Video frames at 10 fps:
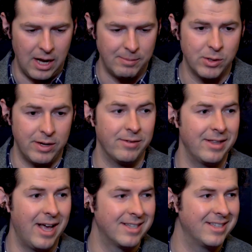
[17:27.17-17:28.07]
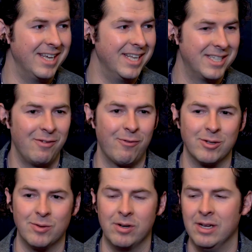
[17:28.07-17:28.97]
So definitely that's the easy
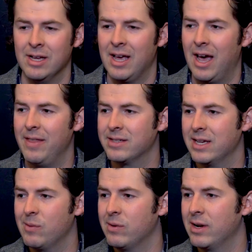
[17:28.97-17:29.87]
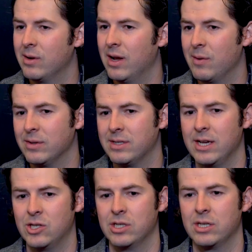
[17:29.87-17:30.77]
first one. And the second one I would say
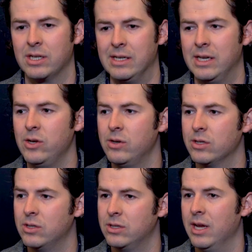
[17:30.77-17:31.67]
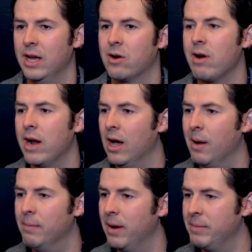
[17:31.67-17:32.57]
is just continue to iterate
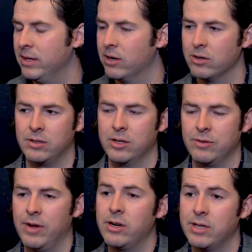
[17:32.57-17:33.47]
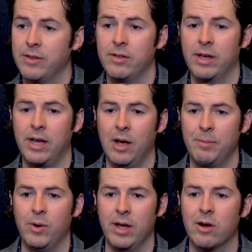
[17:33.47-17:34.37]
up. I mean, there's vendors out there that can
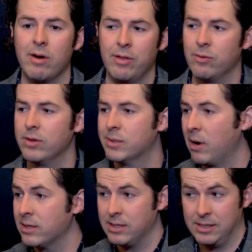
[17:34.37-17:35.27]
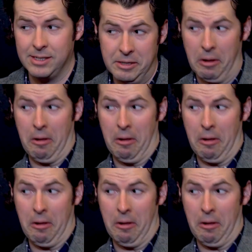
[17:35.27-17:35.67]
help you iterate through these processes.